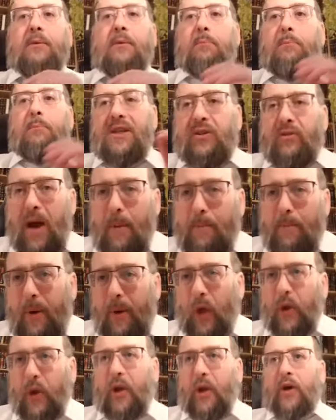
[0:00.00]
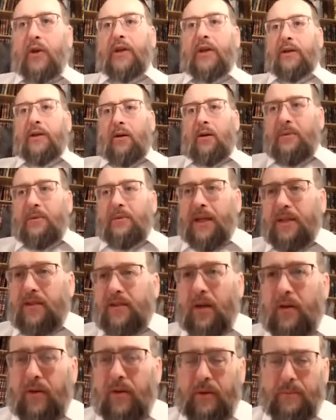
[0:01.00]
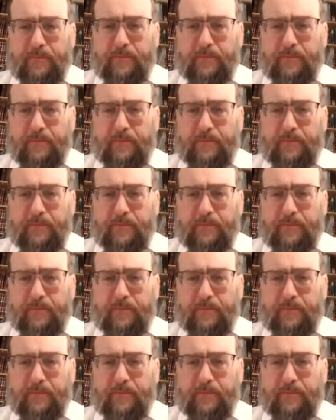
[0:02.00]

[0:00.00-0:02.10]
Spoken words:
midrabanan and not min haTorah.